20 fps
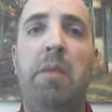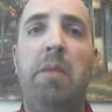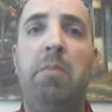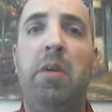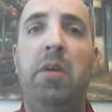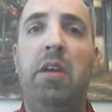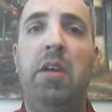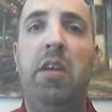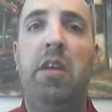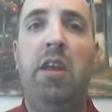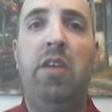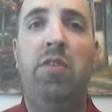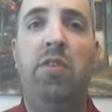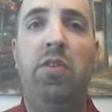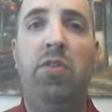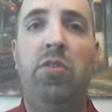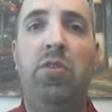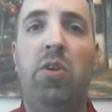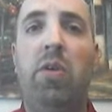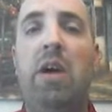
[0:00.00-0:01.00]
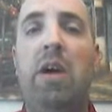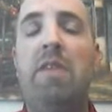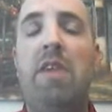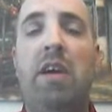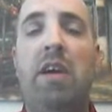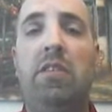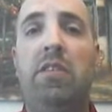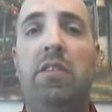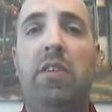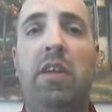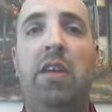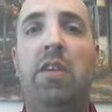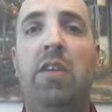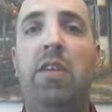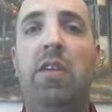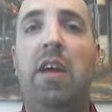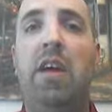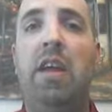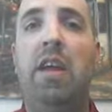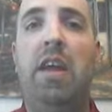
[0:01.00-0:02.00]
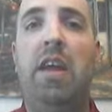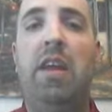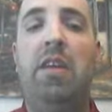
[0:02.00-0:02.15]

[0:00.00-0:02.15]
But if you don't have access to internet